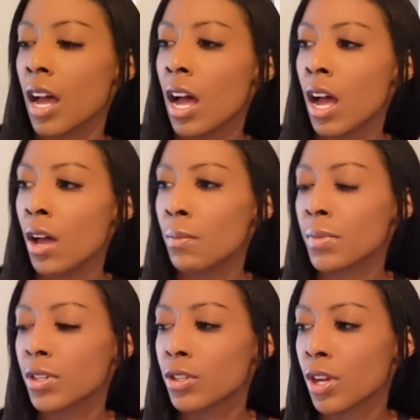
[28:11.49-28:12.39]
Um,
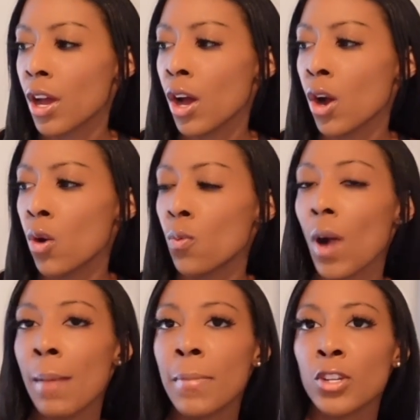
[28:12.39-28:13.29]
so
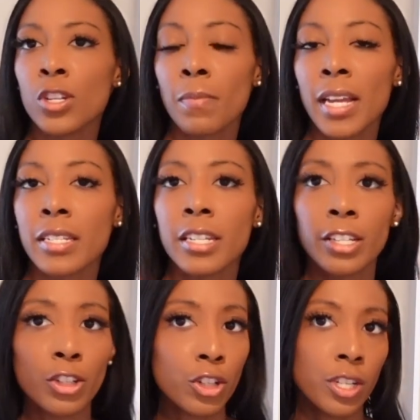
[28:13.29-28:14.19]
I mentioned my
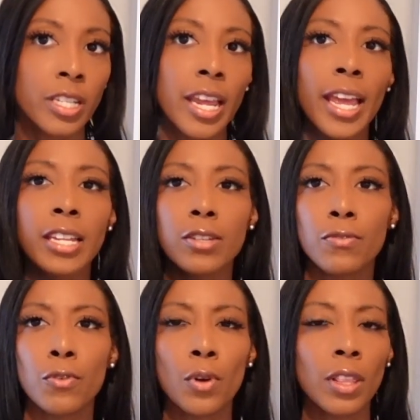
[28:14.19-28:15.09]
signature scent
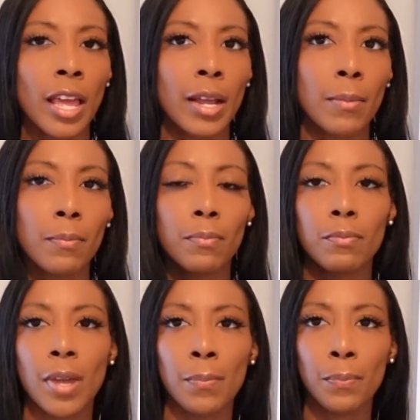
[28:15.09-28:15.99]
for like
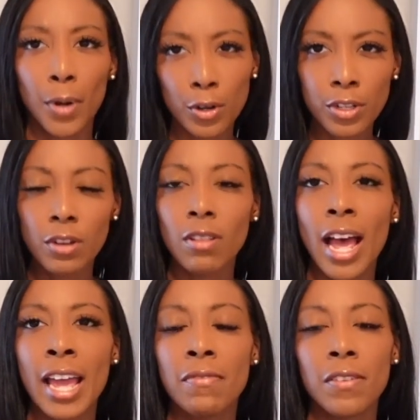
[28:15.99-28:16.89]
my personal
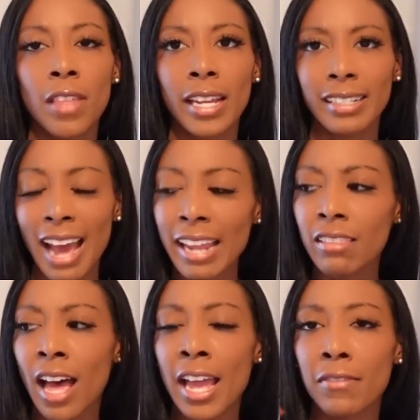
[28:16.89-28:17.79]
life and like
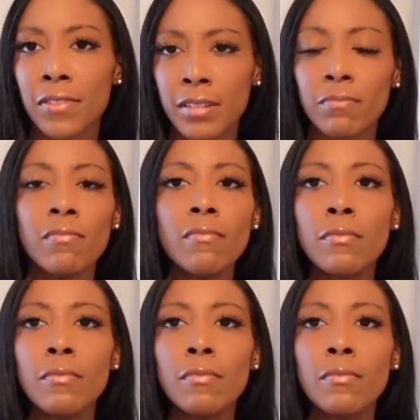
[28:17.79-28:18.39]
nightlife and